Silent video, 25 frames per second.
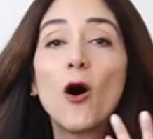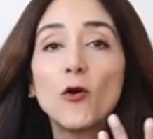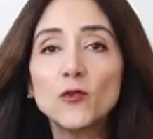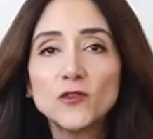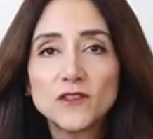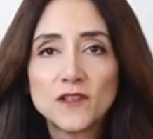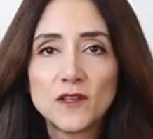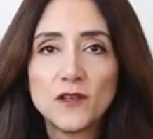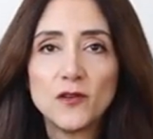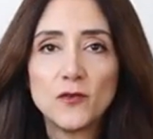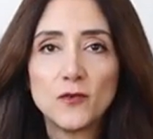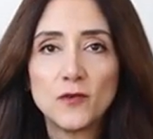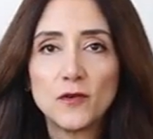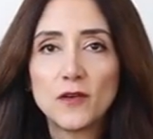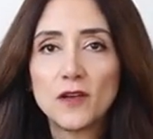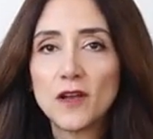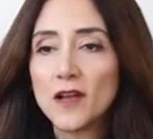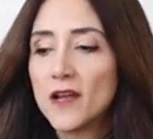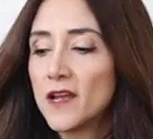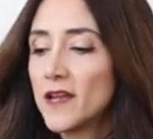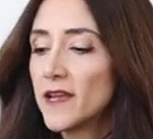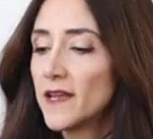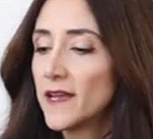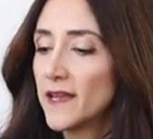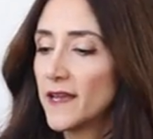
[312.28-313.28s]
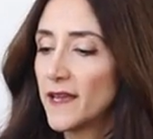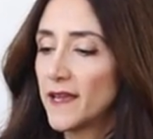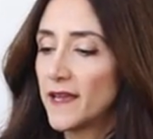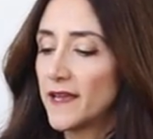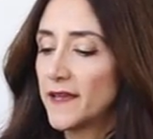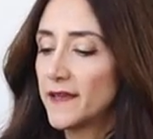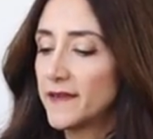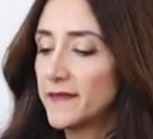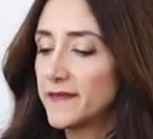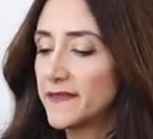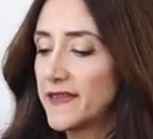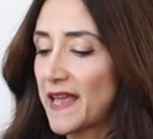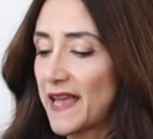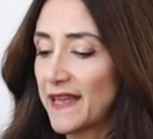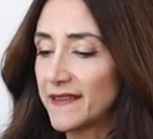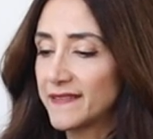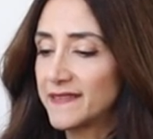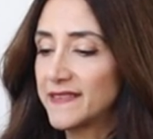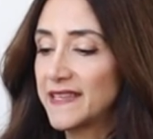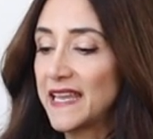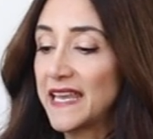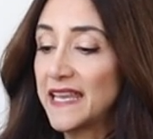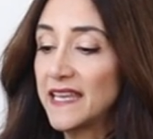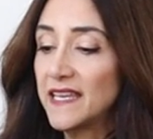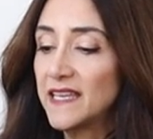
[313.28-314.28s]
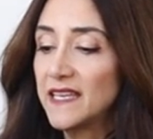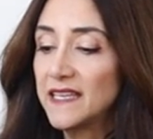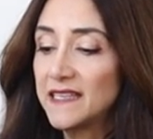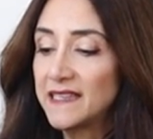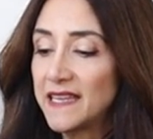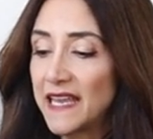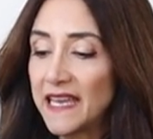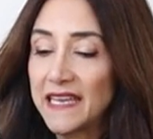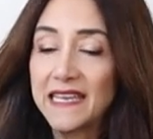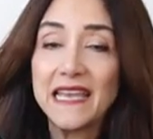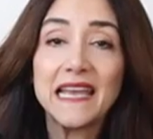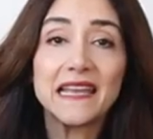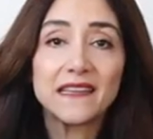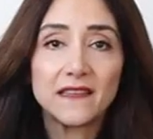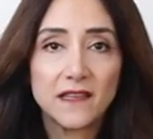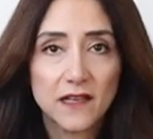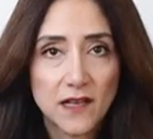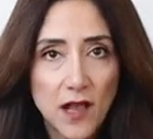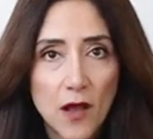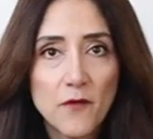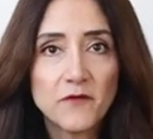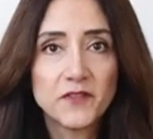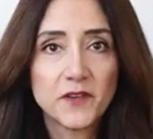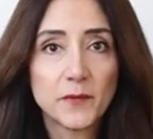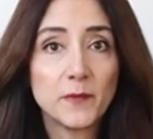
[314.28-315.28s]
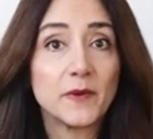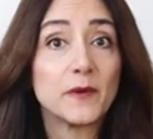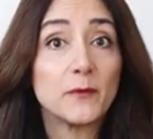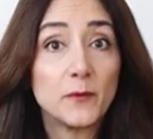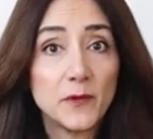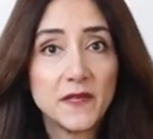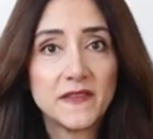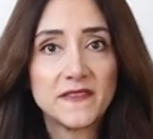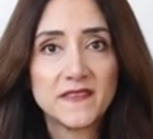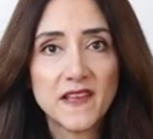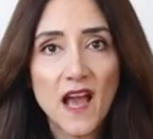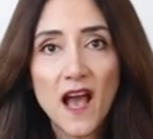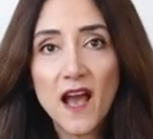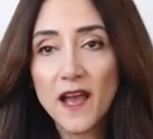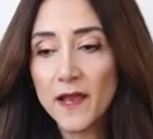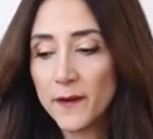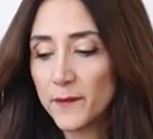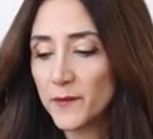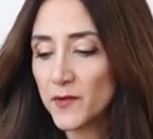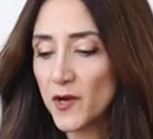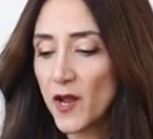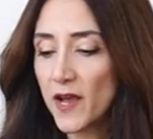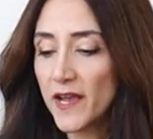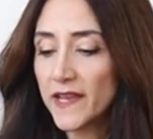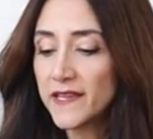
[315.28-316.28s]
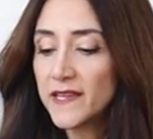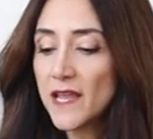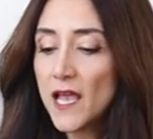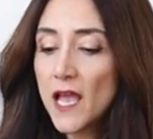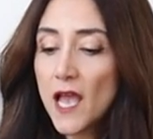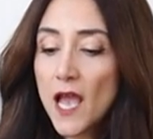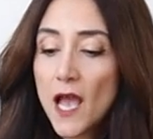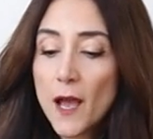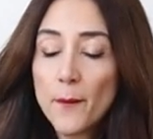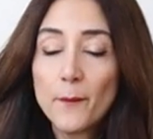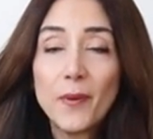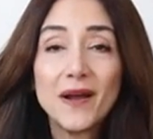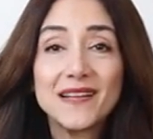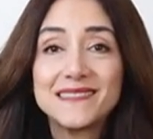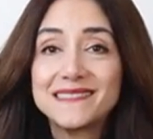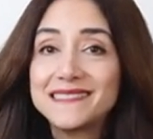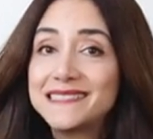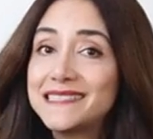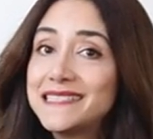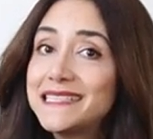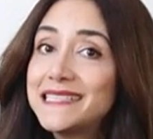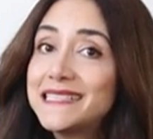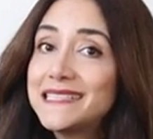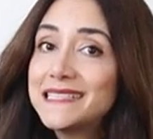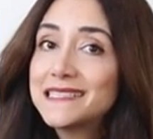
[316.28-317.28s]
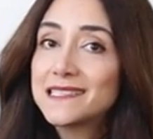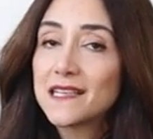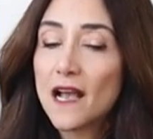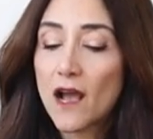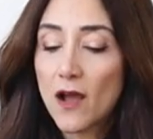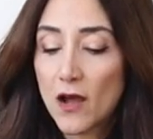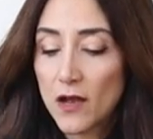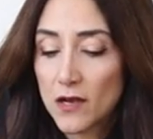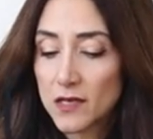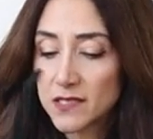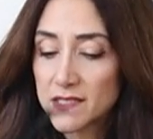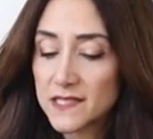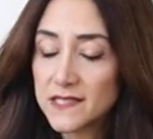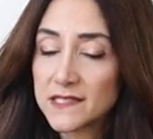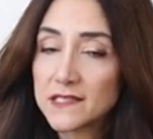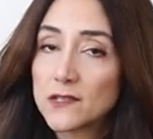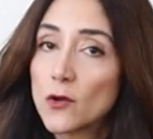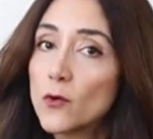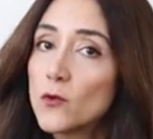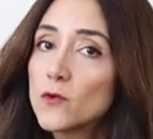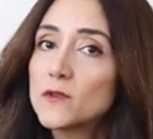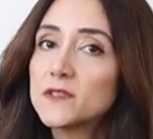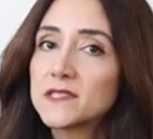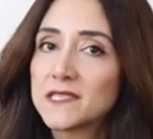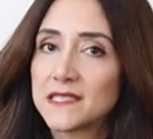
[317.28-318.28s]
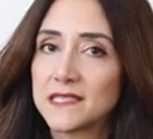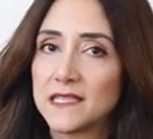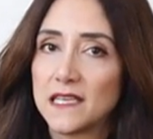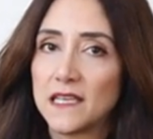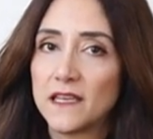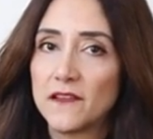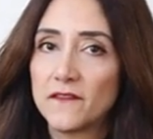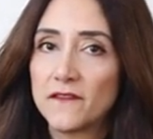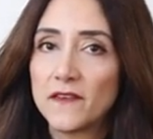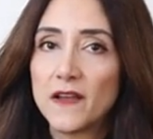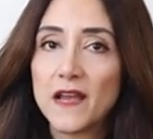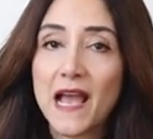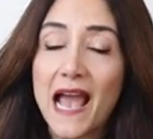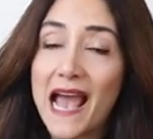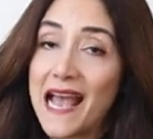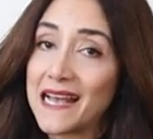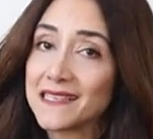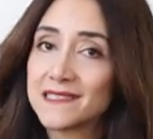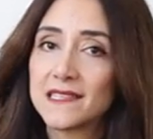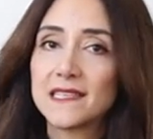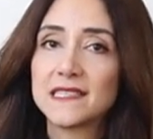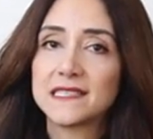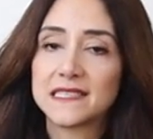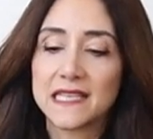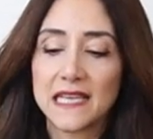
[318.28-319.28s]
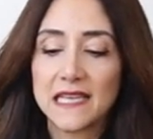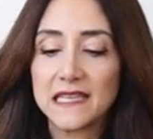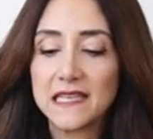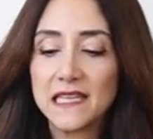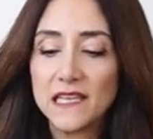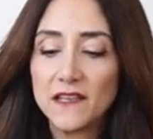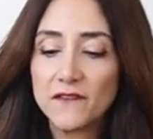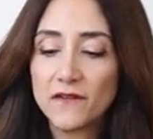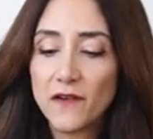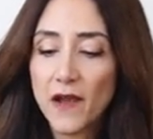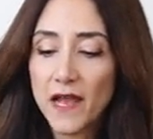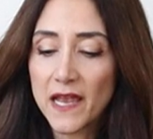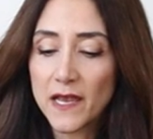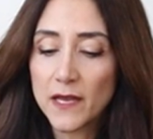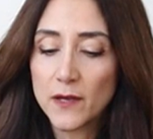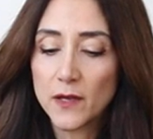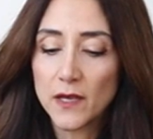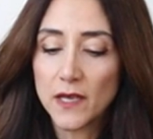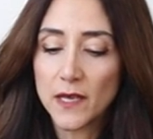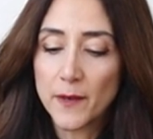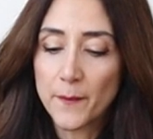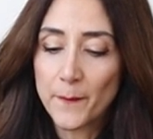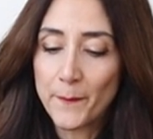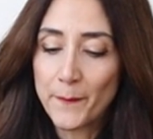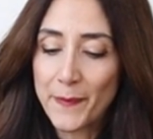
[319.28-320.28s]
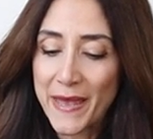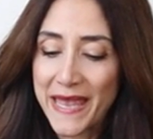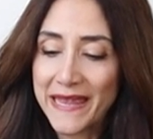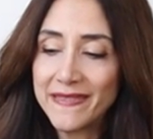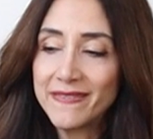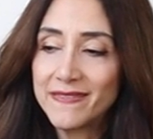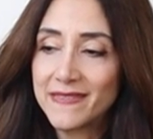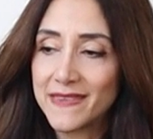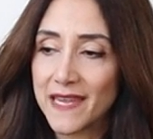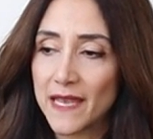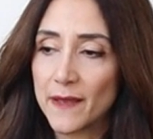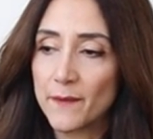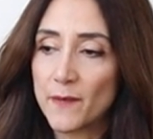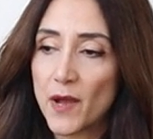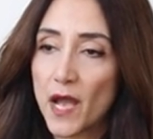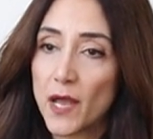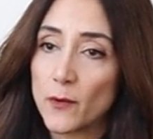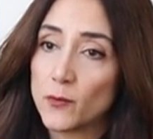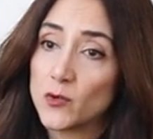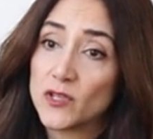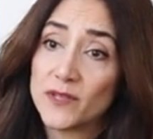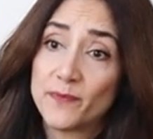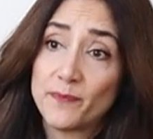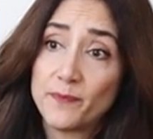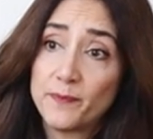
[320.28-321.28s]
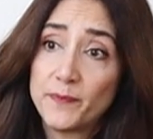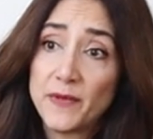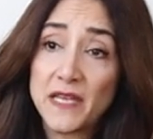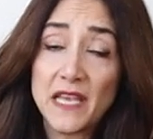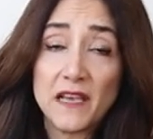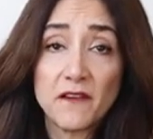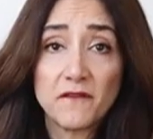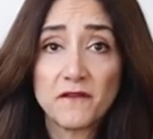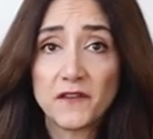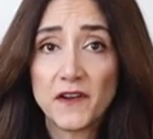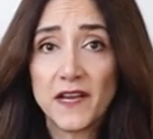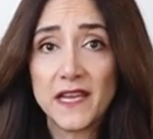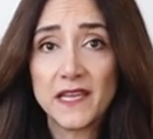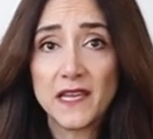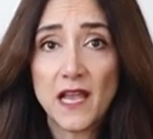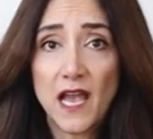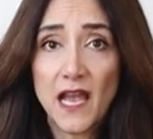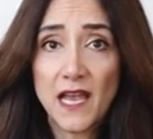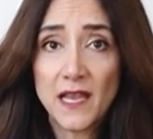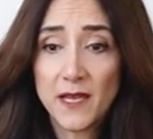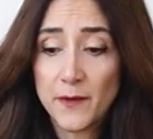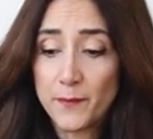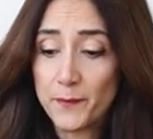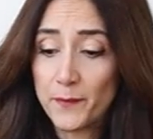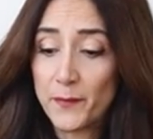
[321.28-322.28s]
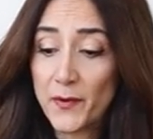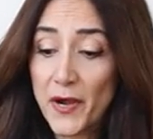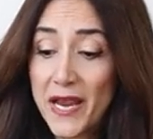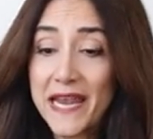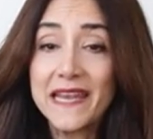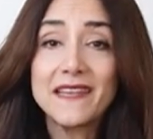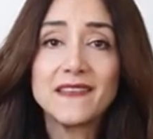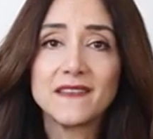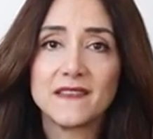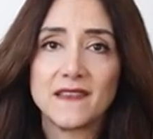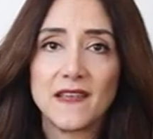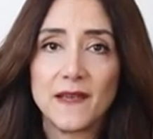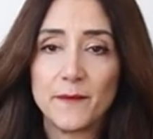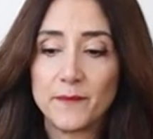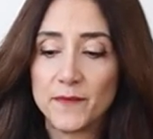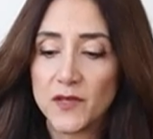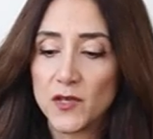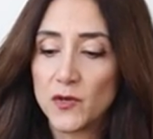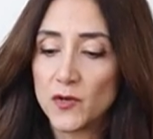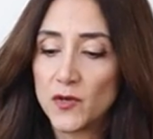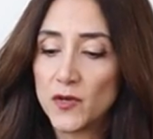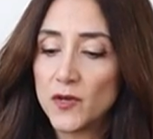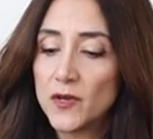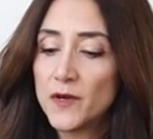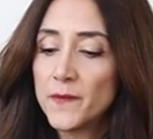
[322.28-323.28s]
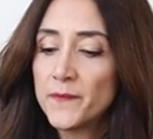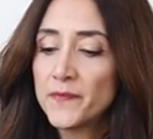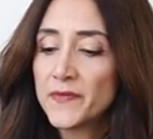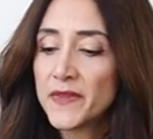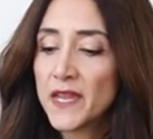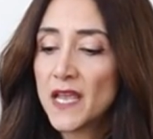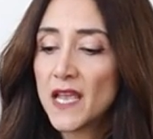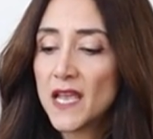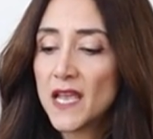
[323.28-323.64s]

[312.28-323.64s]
outlook that they get comfortable with time, right? But these are so stiff. As I said, if I bend them, I would be afraid I break them, you know?